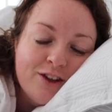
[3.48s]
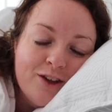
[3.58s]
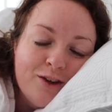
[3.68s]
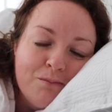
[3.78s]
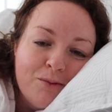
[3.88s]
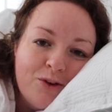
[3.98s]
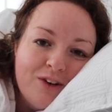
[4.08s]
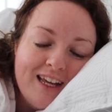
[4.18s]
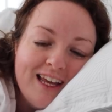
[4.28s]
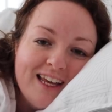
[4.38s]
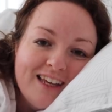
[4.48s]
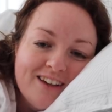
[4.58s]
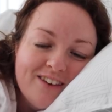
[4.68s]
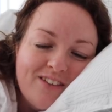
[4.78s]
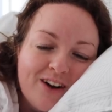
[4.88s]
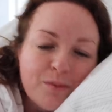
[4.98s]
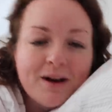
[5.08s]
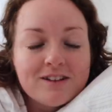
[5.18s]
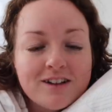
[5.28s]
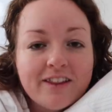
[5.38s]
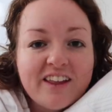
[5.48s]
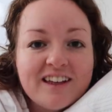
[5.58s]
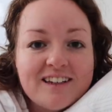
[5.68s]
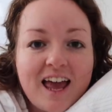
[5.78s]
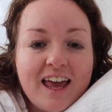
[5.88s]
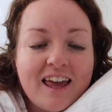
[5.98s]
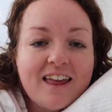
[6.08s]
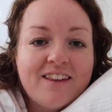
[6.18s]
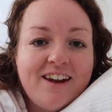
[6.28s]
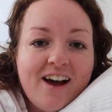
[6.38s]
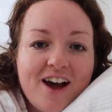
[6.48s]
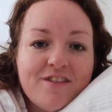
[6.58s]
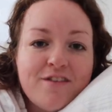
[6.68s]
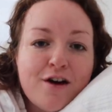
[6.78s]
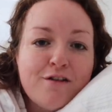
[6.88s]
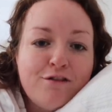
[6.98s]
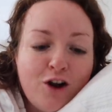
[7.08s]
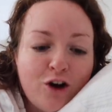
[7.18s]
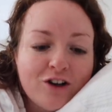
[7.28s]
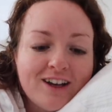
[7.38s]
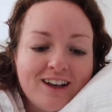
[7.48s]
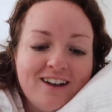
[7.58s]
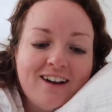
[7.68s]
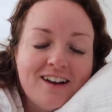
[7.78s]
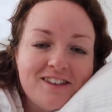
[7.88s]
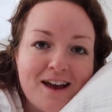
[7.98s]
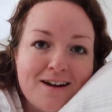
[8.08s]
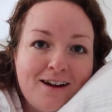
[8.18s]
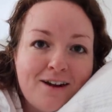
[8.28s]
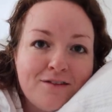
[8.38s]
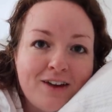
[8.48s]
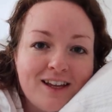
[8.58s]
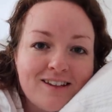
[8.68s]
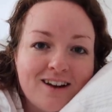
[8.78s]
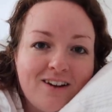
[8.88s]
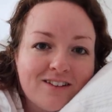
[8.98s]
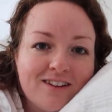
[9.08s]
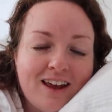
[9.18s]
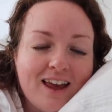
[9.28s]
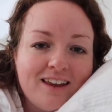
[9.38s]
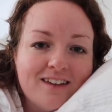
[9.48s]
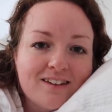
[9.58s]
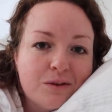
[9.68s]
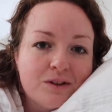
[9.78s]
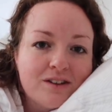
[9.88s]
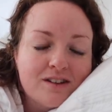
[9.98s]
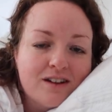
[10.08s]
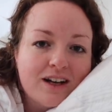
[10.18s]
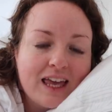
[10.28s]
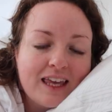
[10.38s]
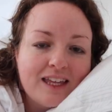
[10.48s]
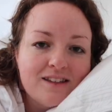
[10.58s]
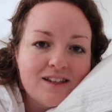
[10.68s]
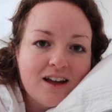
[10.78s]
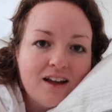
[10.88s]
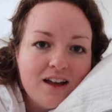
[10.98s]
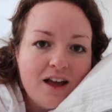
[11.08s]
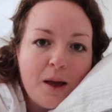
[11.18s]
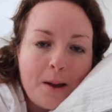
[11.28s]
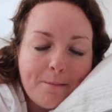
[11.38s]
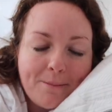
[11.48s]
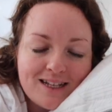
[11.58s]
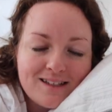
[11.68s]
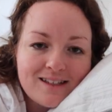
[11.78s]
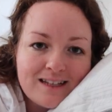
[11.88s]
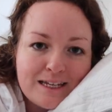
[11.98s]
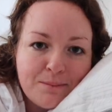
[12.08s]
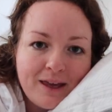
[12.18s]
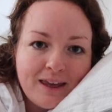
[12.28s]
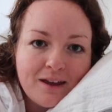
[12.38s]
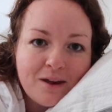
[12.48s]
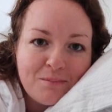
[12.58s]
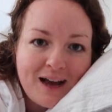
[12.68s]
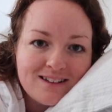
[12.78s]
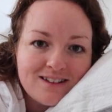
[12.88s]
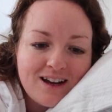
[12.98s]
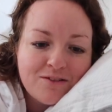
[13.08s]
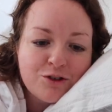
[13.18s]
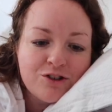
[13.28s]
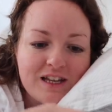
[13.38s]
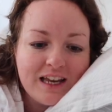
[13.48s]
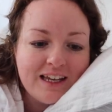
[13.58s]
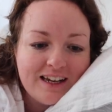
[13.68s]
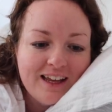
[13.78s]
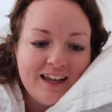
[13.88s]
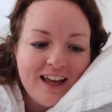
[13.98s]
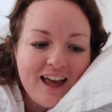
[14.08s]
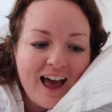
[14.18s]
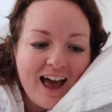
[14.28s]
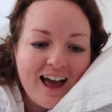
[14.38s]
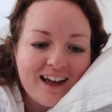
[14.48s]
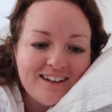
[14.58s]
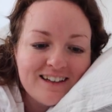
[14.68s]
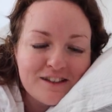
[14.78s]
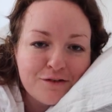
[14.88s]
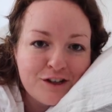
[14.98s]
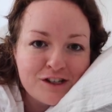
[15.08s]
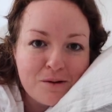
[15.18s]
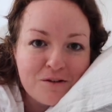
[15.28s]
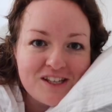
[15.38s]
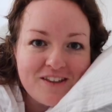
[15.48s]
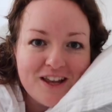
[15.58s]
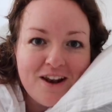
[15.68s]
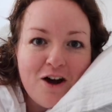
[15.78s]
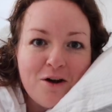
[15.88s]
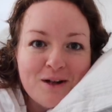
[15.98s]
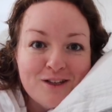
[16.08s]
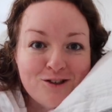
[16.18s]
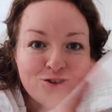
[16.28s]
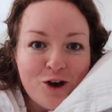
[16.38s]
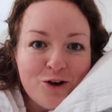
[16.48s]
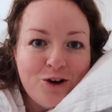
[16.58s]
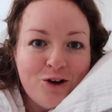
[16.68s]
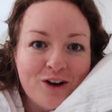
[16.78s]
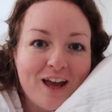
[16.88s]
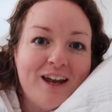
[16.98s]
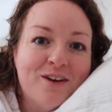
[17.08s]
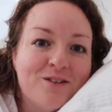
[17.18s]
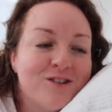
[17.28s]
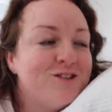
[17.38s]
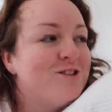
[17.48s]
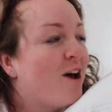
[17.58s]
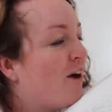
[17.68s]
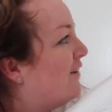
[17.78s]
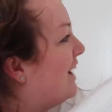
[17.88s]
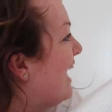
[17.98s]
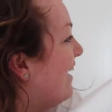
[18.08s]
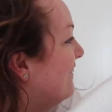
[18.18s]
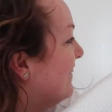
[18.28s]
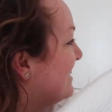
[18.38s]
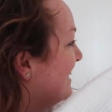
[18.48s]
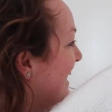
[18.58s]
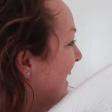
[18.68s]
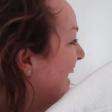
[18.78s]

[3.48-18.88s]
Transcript: Good morning, welcome back to another day in the life vlog. I set an alarm for 8 o'clock today because I want to start getting into a better sleeping pattern and routine, and it's the first time I've set the alarm in so long, and it was so loud, wasn't it?